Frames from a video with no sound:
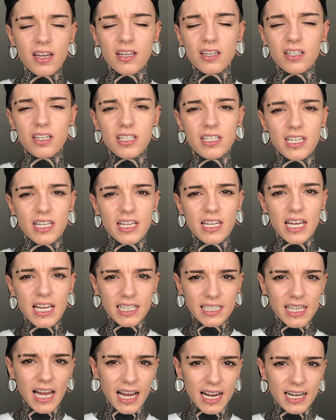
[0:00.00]
to see
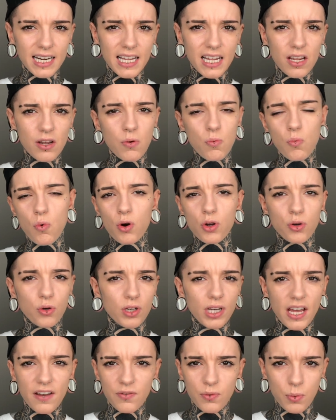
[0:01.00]
exactly what you're
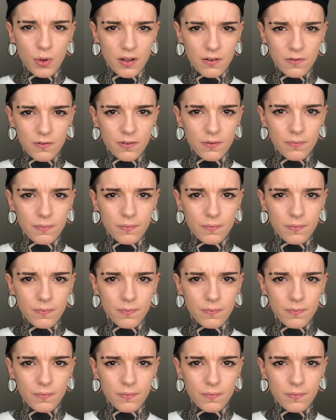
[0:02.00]
left with,